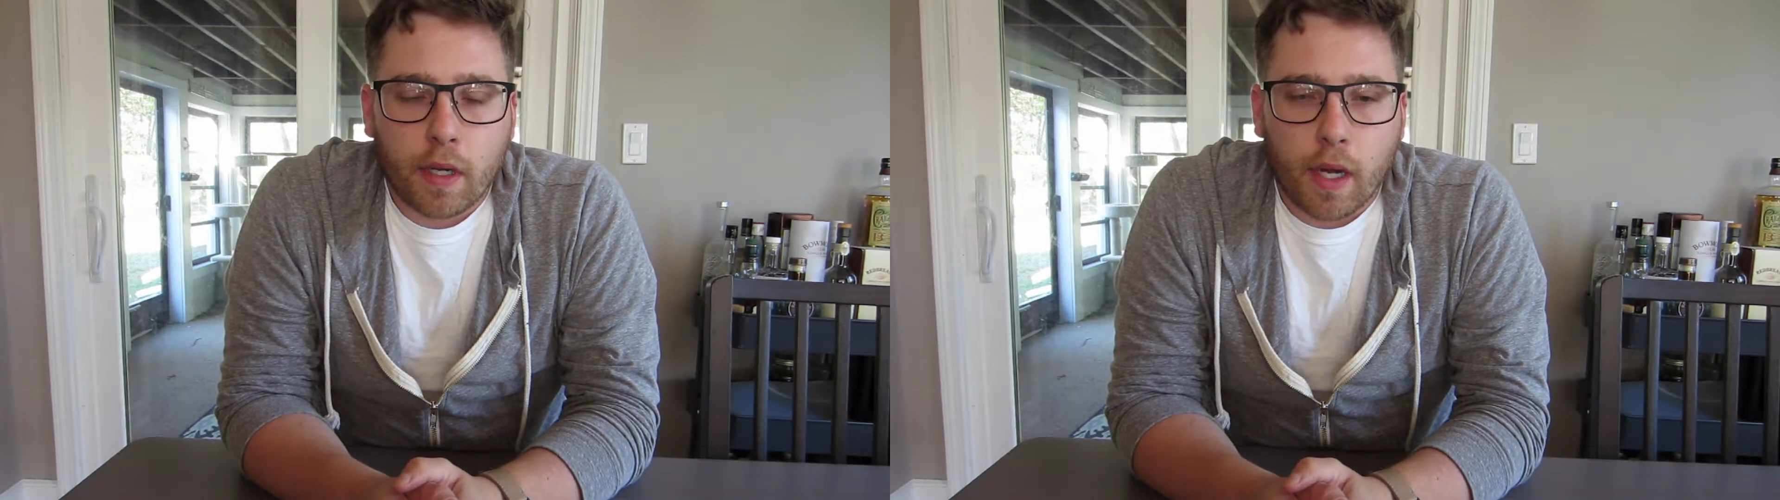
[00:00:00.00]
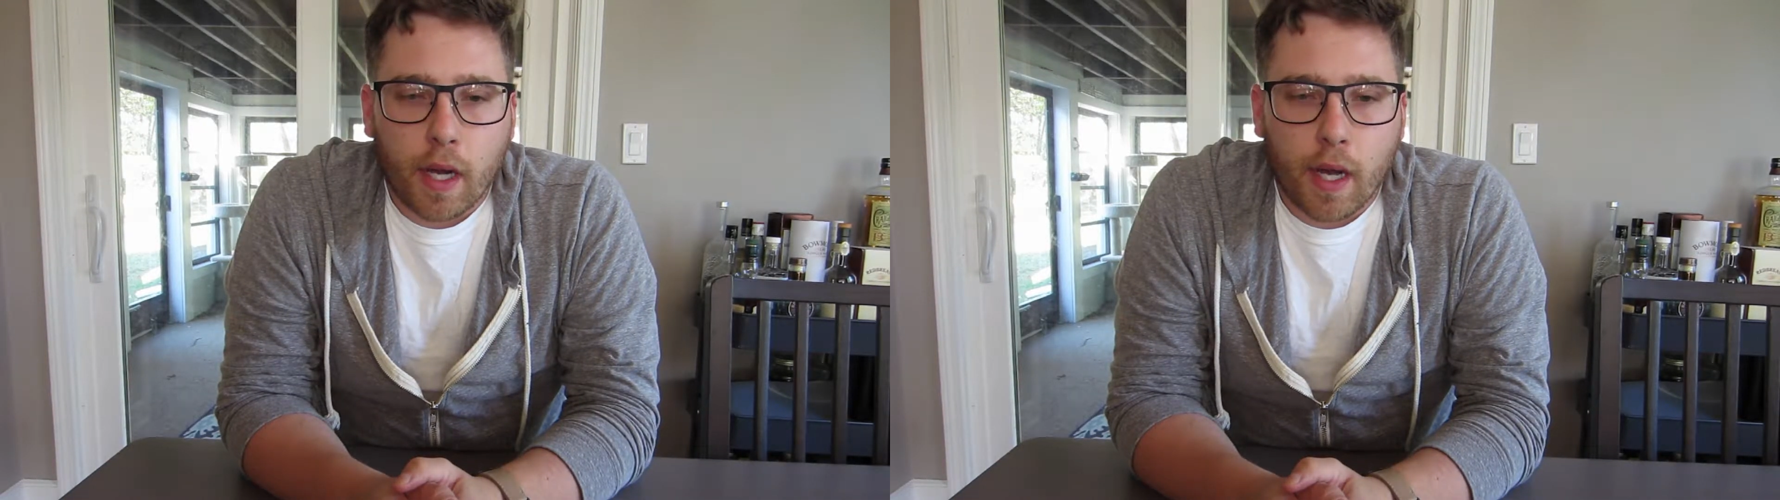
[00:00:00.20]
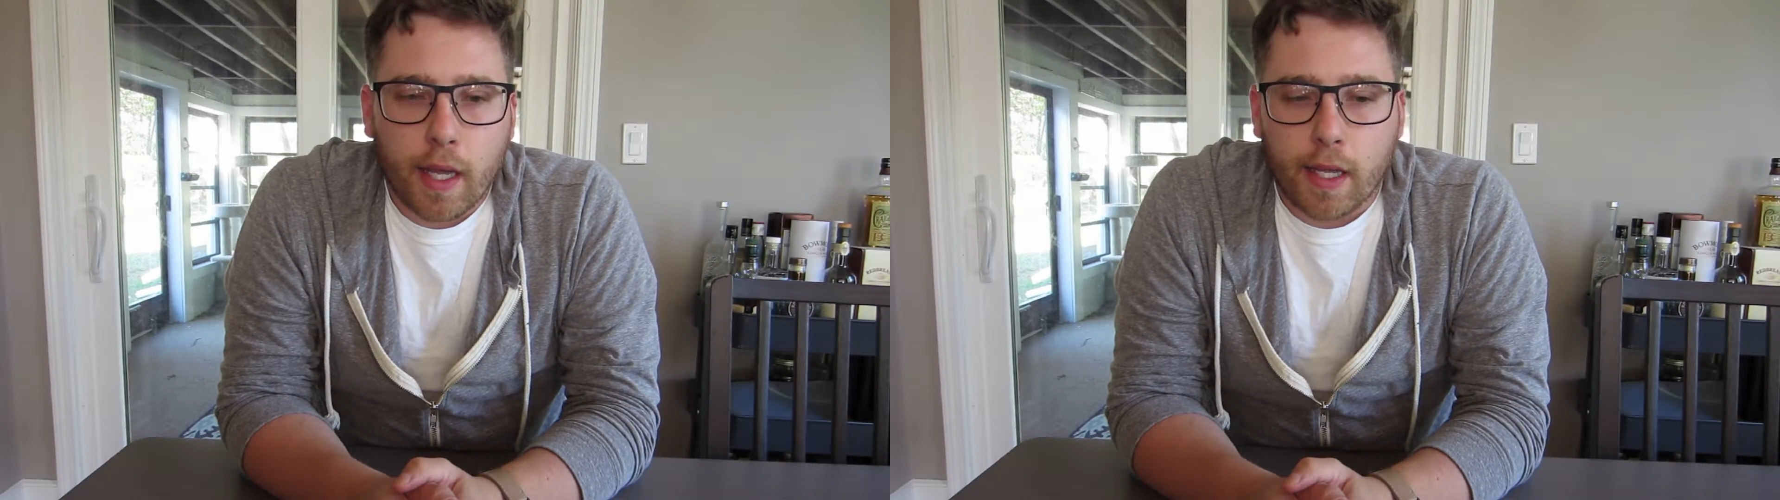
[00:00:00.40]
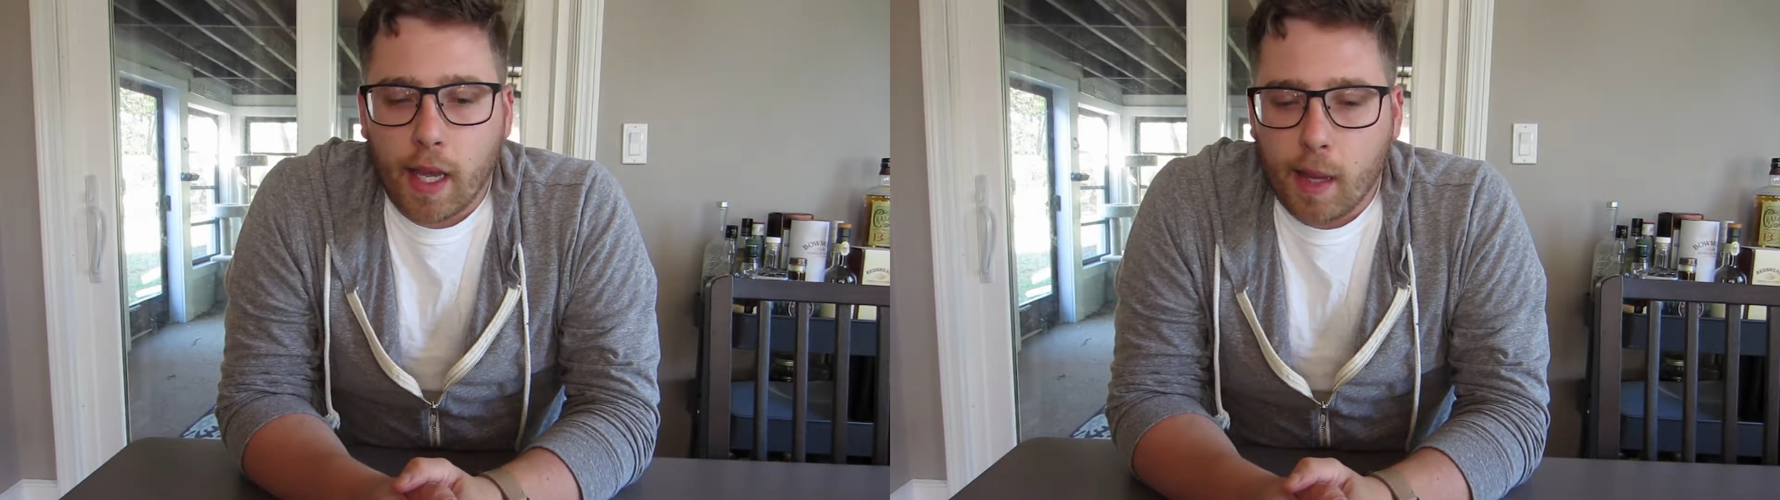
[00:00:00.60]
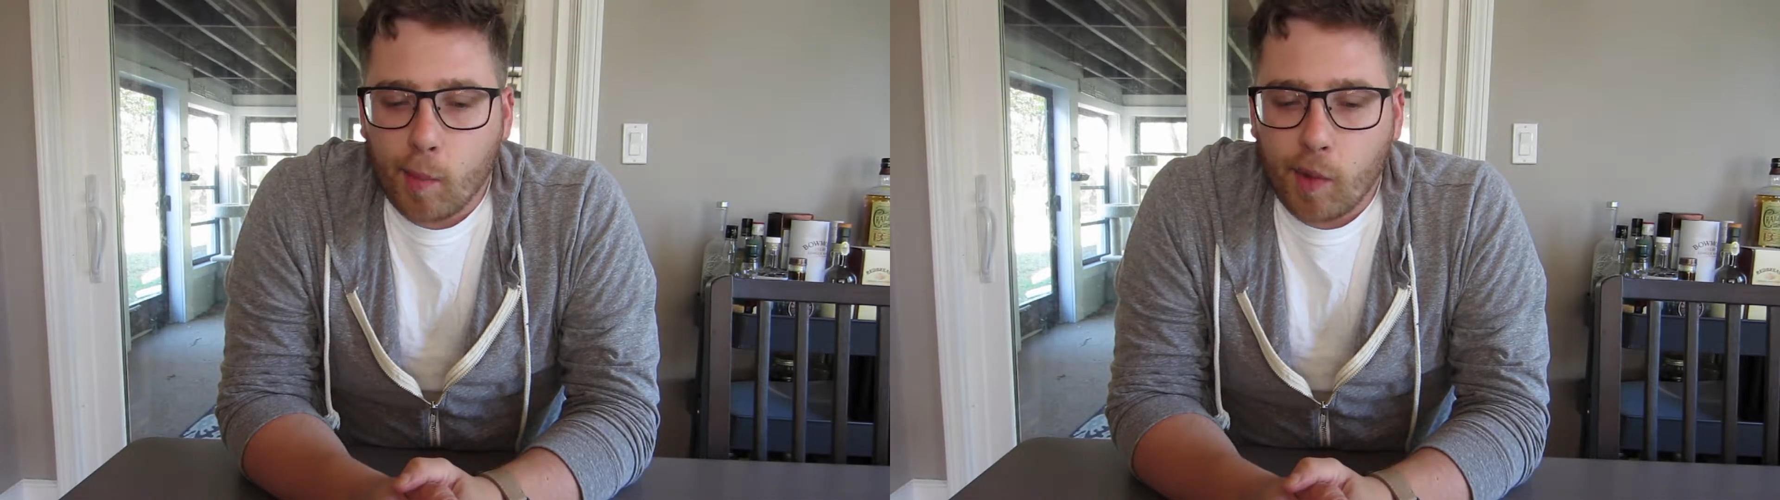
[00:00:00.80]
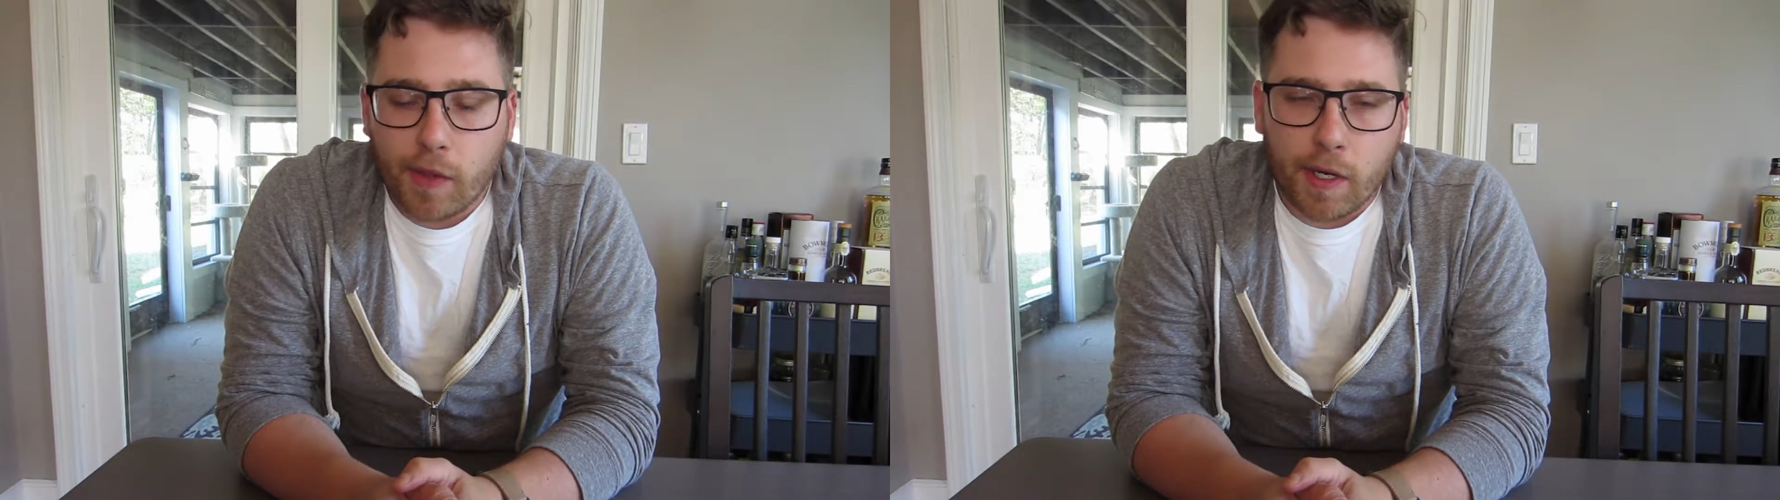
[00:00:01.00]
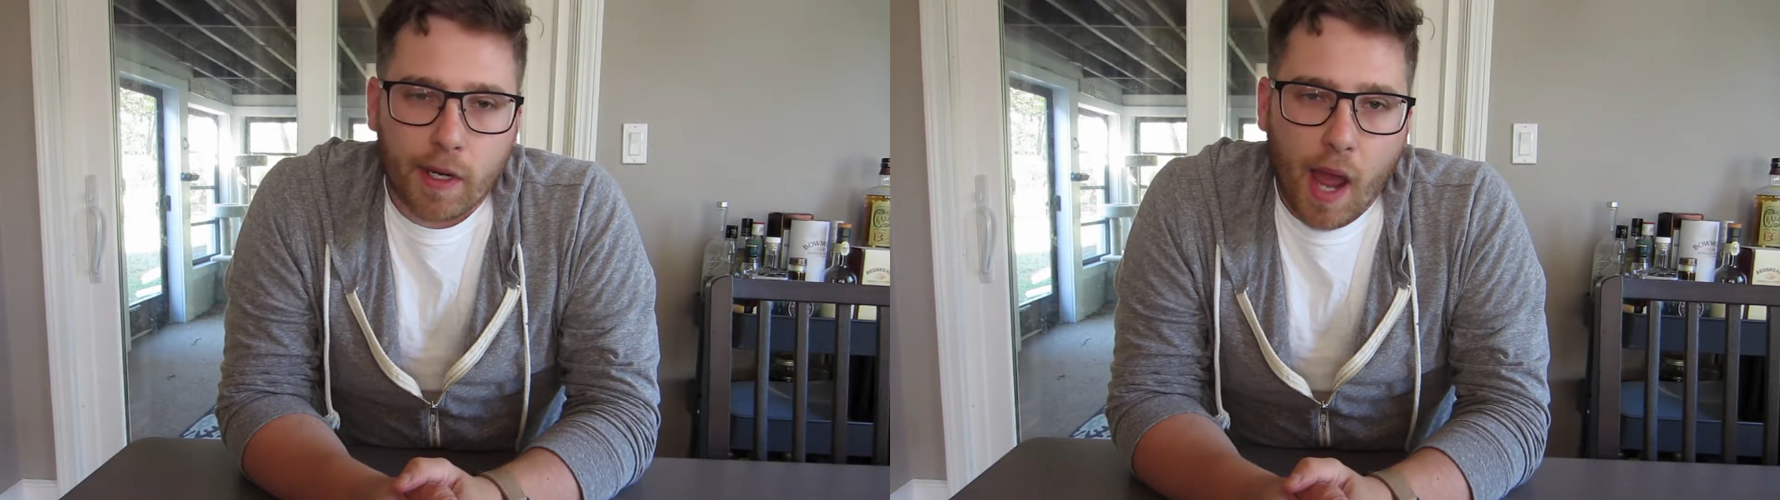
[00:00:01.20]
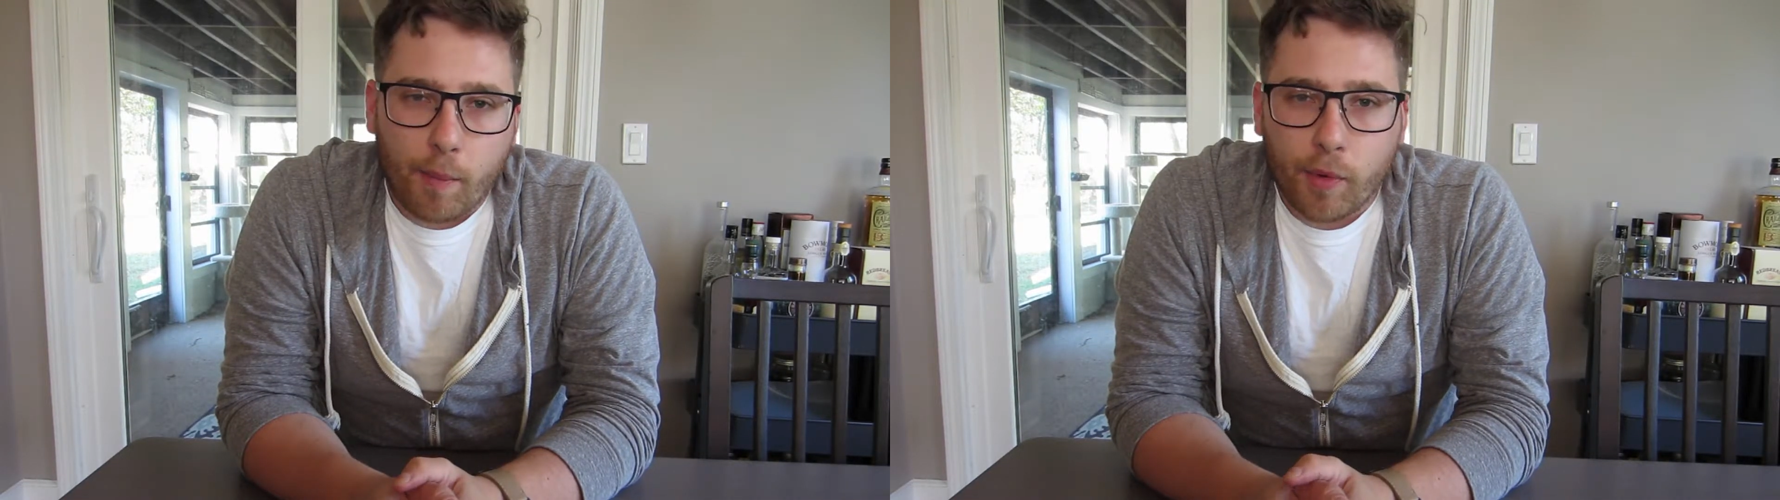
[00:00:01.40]
It came with an
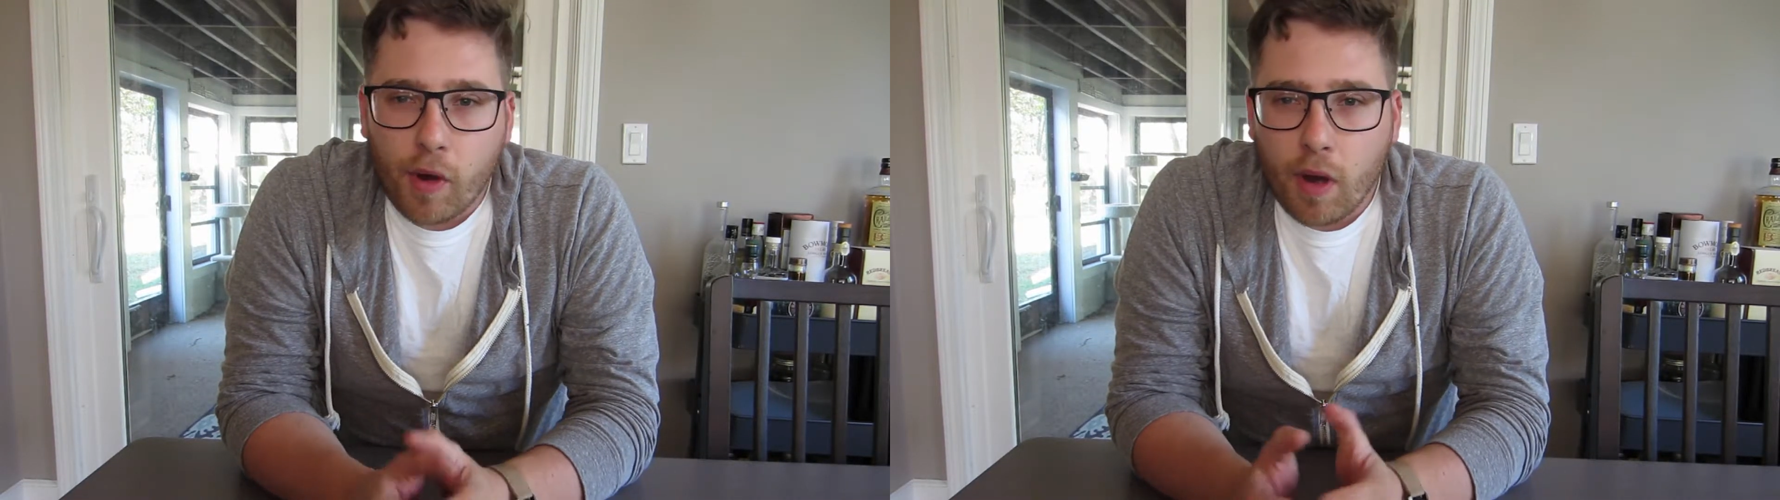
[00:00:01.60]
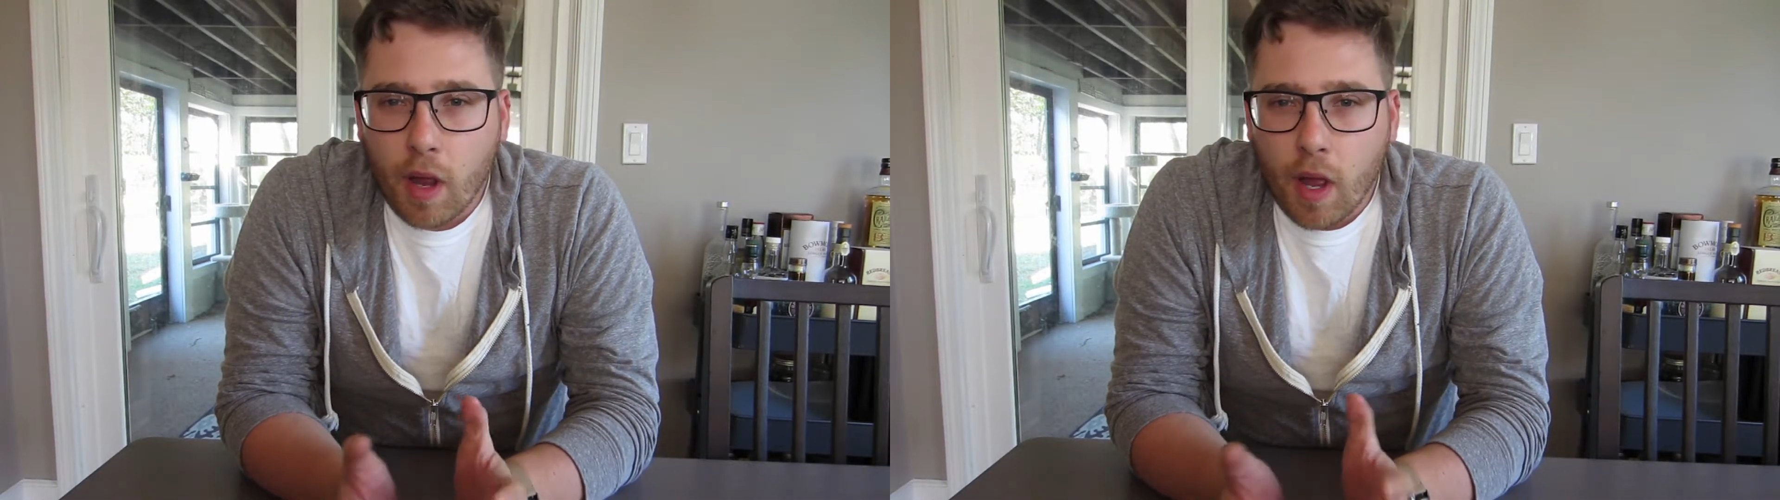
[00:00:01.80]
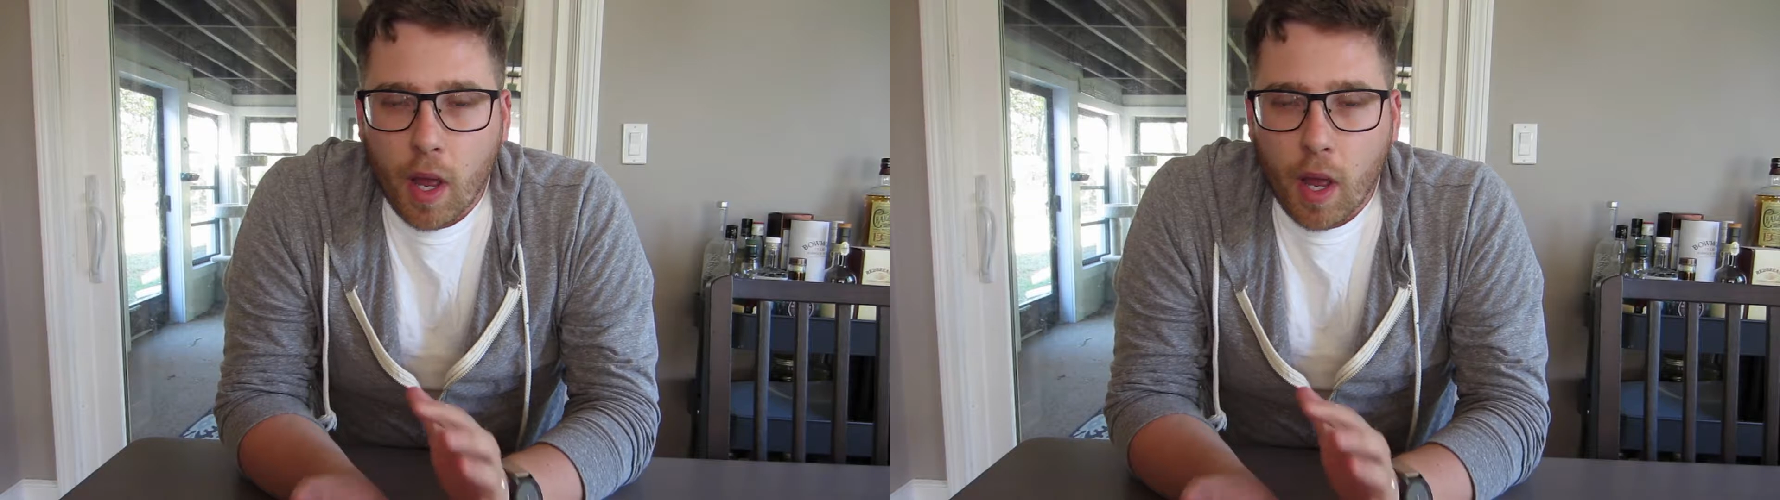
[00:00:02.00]
adapter,